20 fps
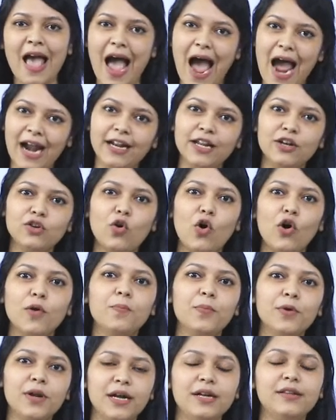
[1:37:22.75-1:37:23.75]
and
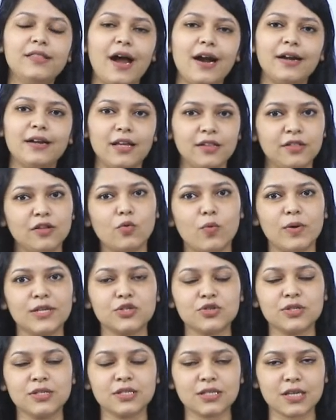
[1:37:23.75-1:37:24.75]
incorporate that in the
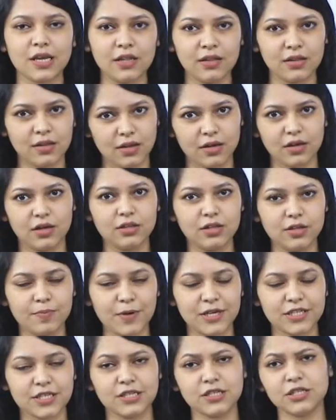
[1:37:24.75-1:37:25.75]
questions in the
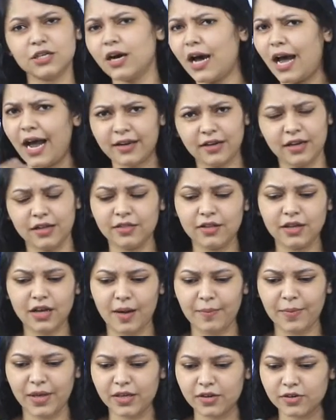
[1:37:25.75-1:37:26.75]
present year and in the
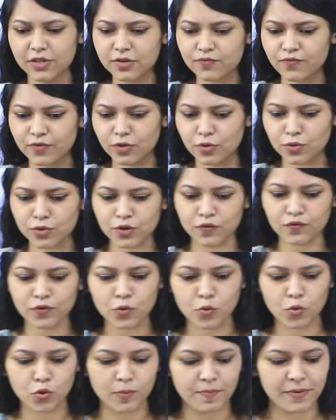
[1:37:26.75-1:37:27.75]
coming years for those of
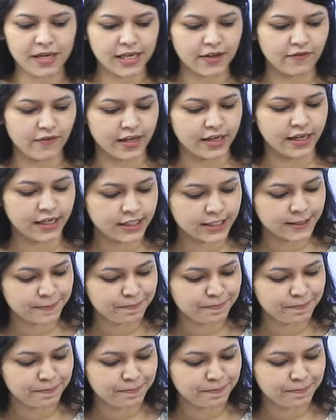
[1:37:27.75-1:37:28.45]
you who would be giving it.